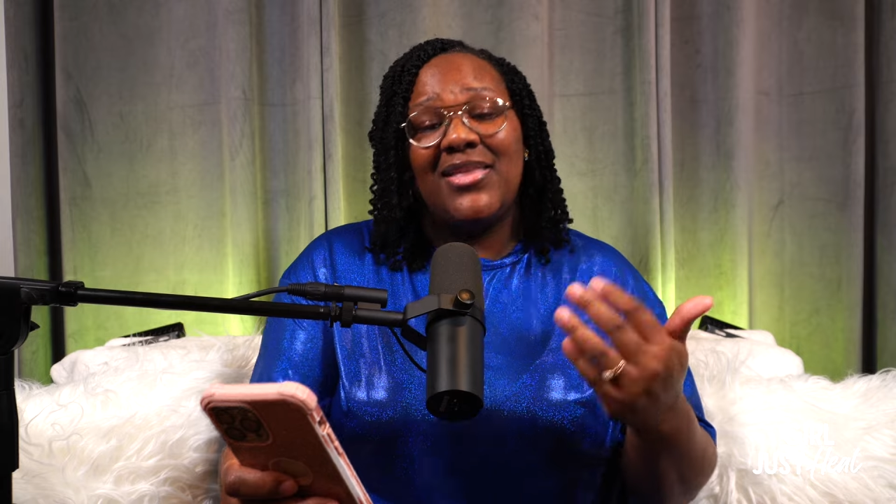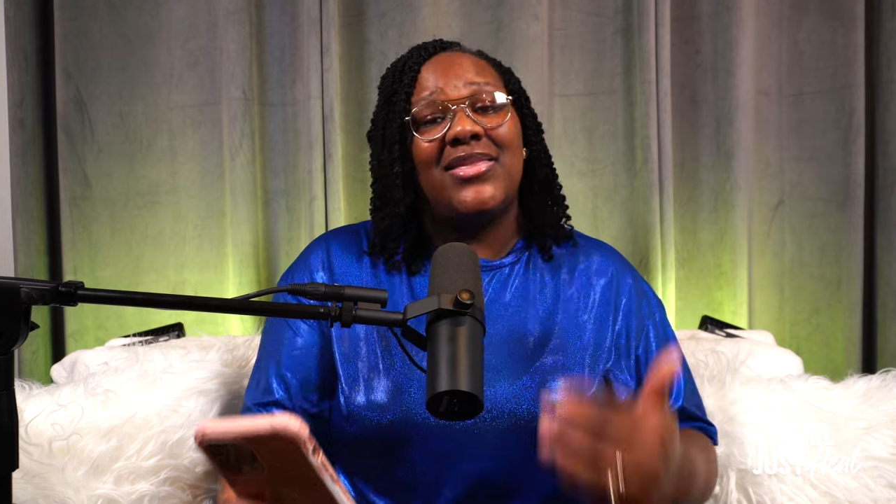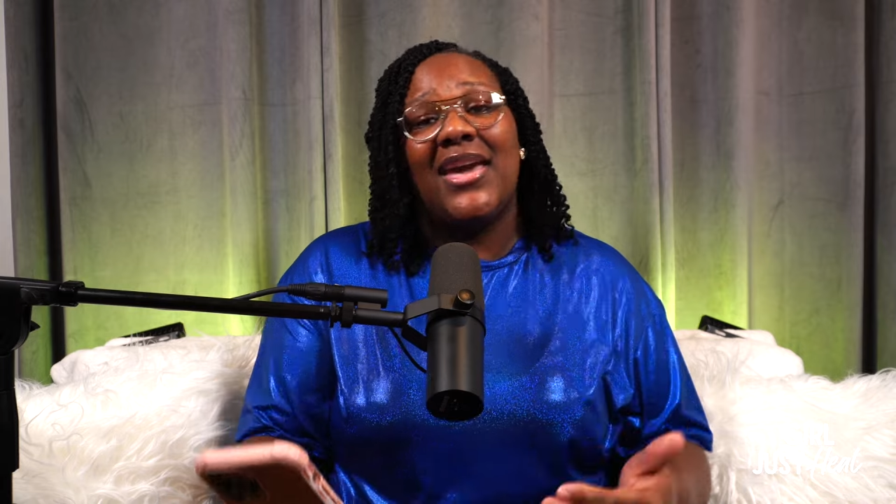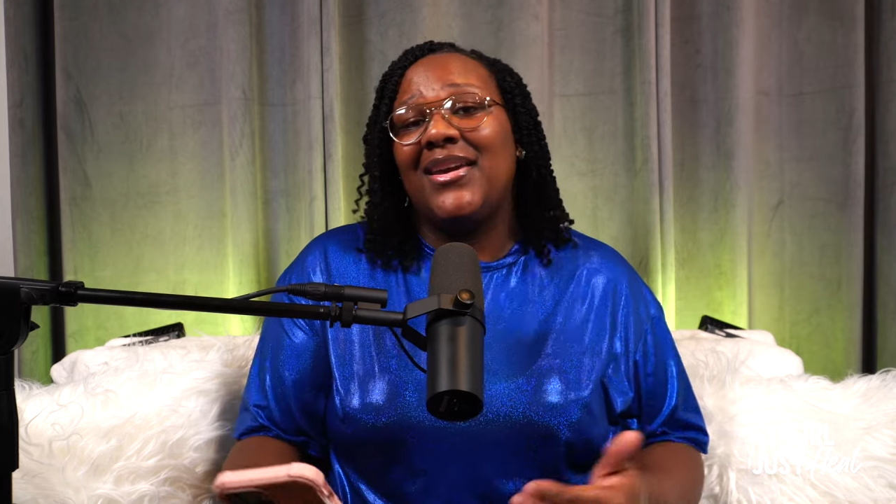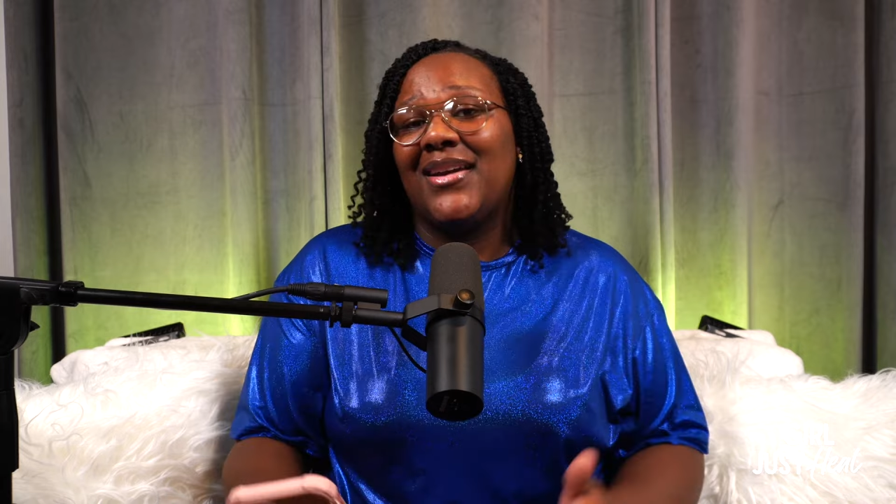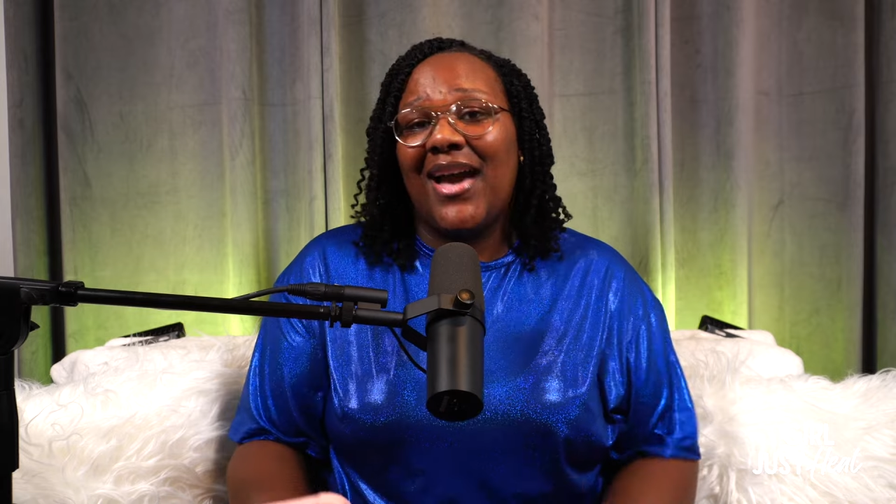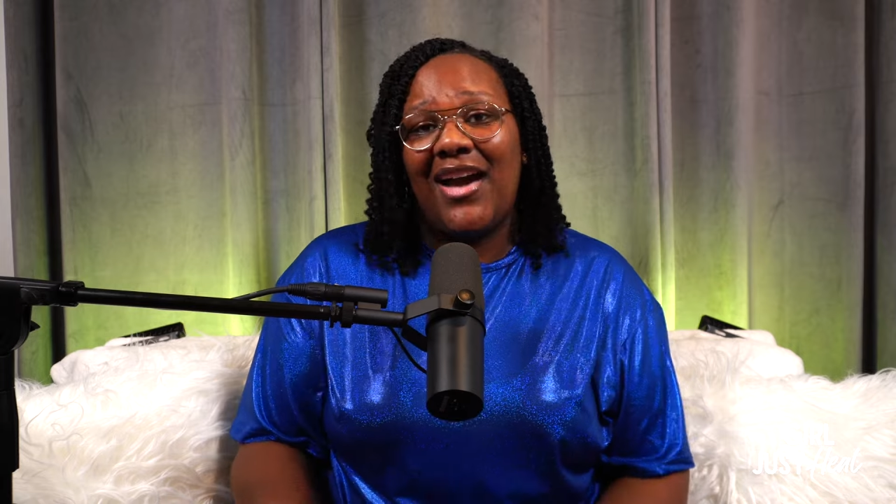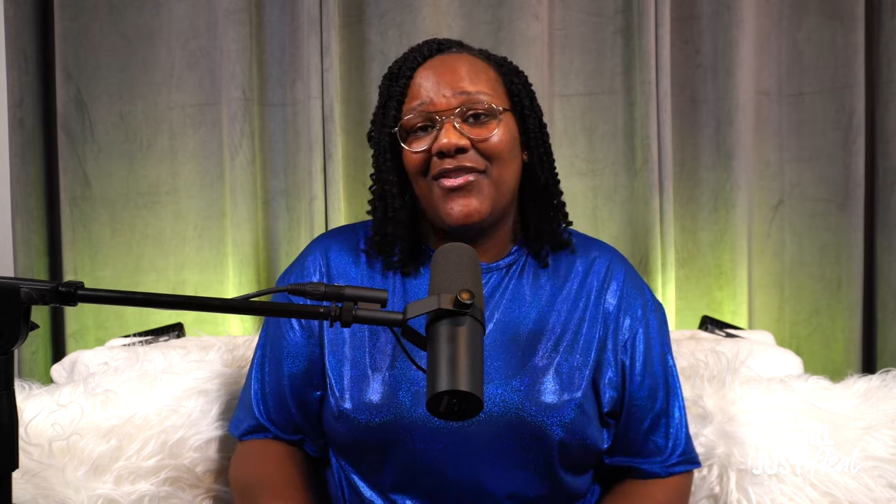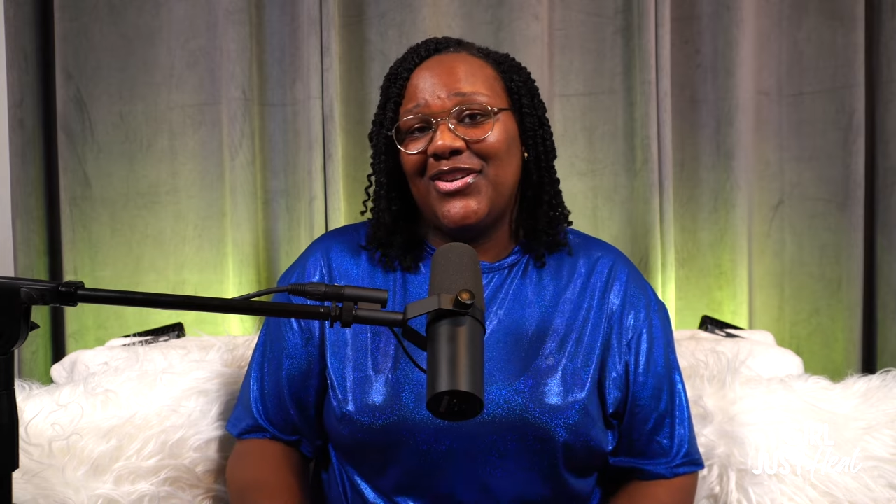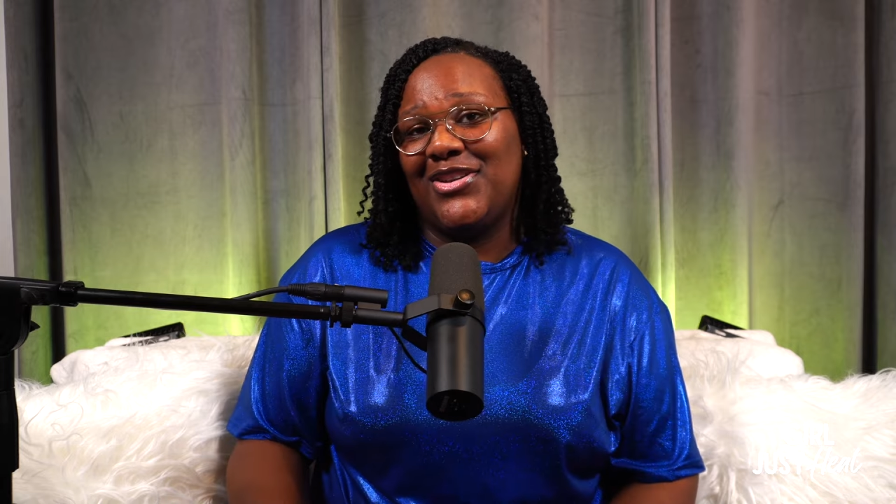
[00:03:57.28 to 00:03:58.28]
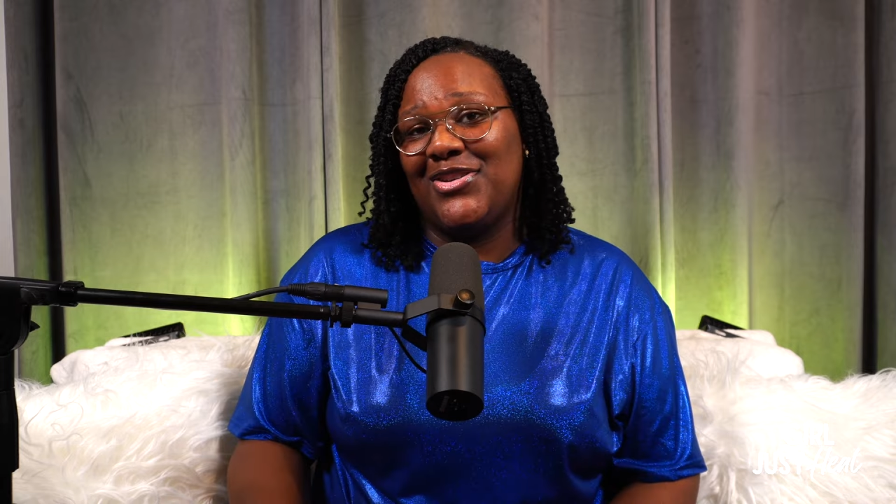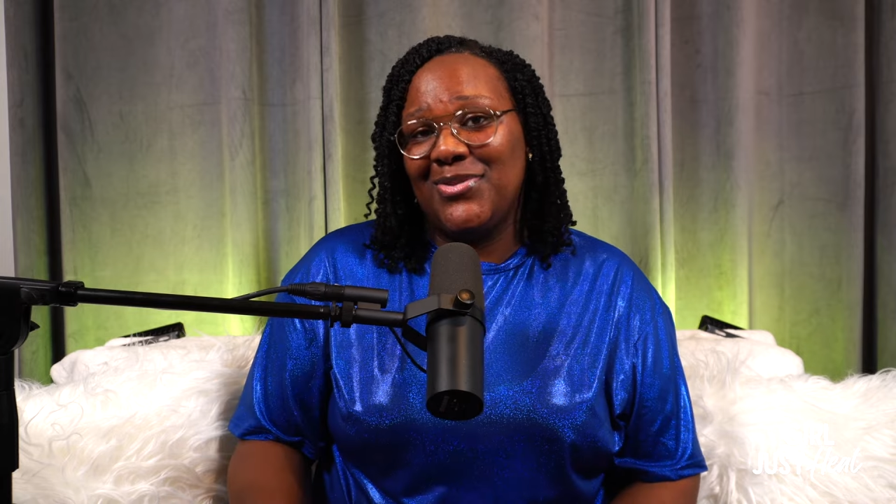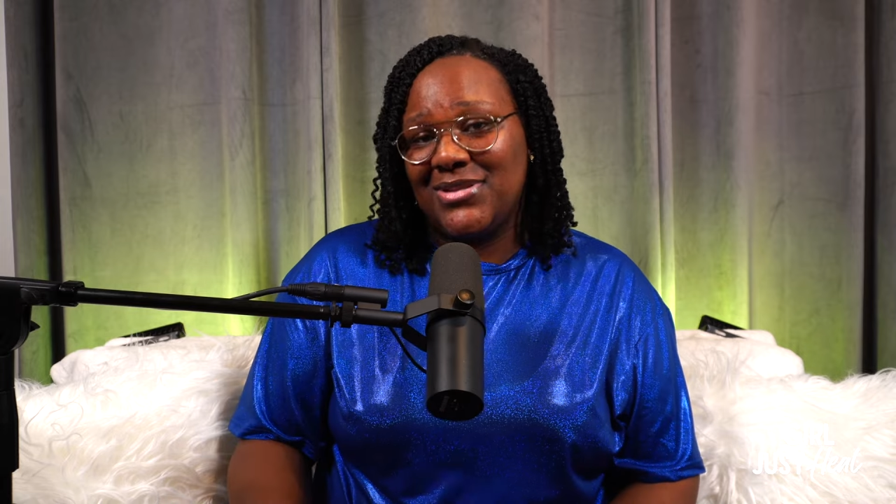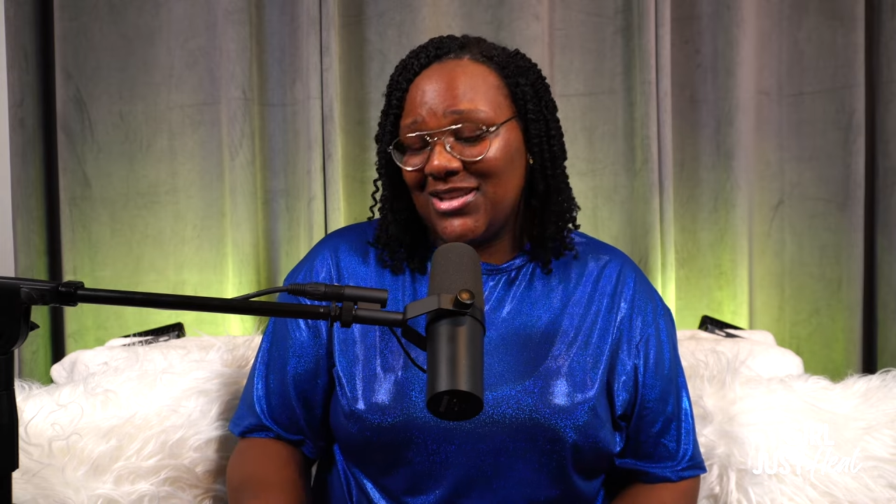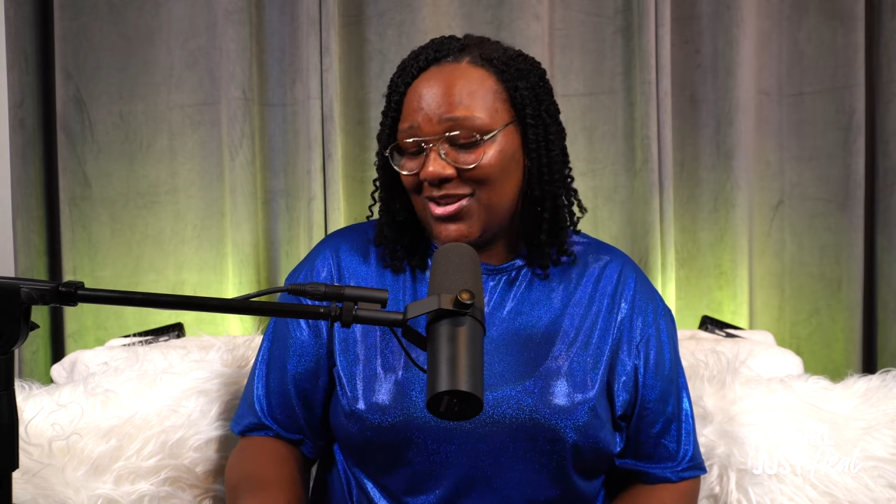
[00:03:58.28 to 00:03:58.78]
Thank God for
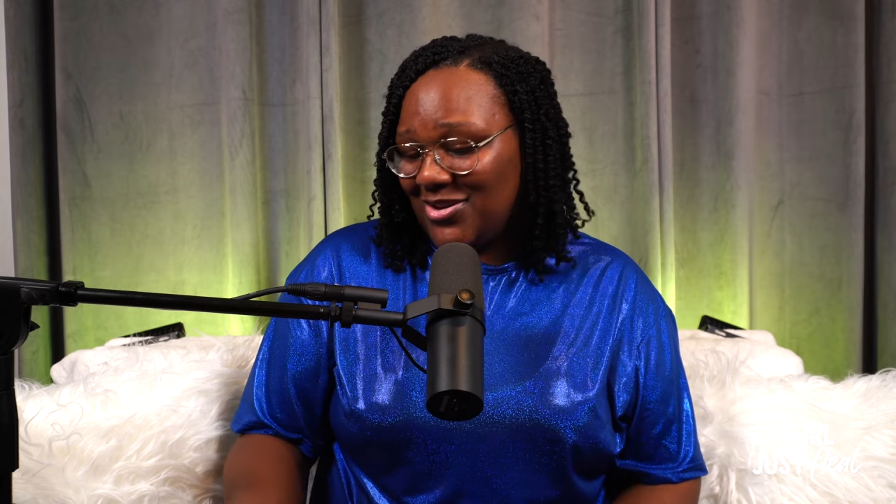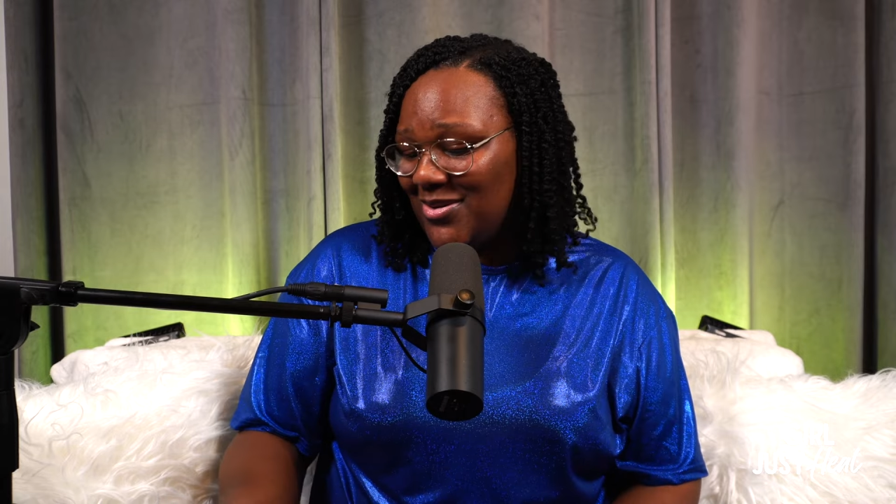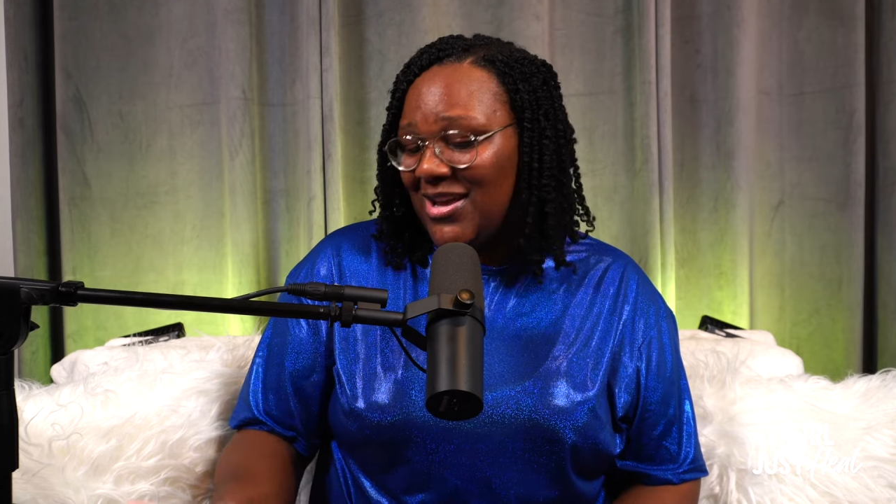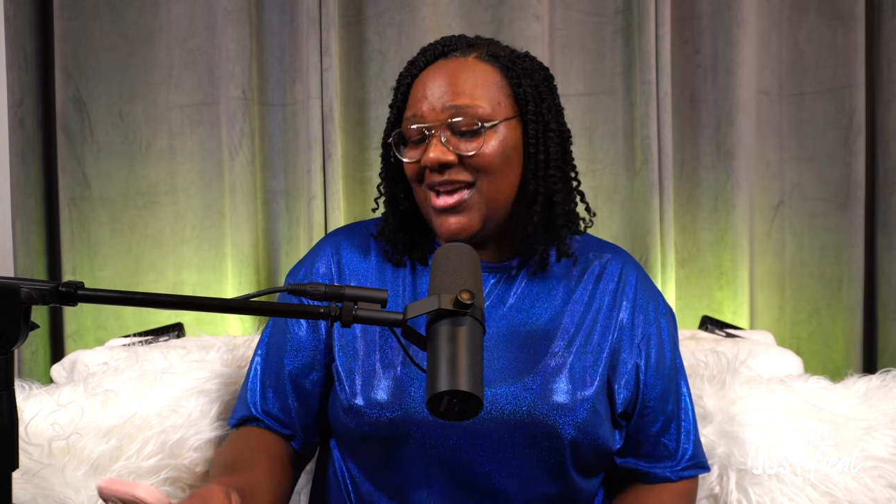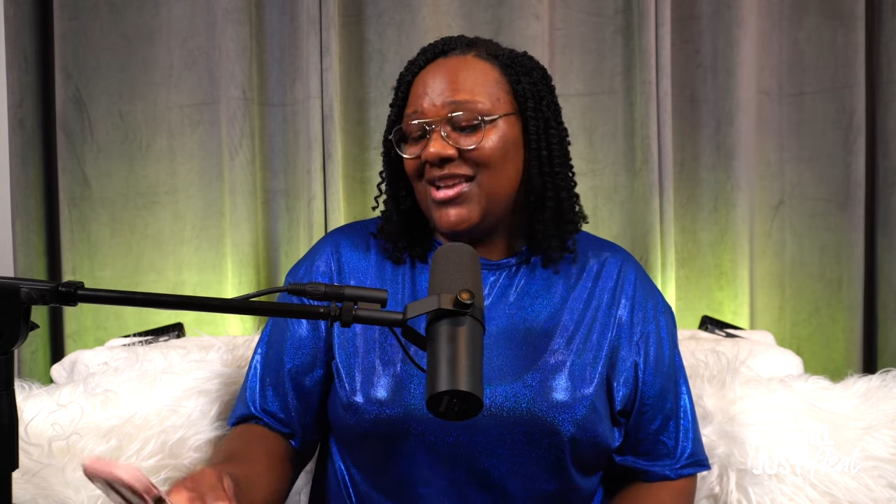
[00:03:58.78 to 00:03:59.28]
using you.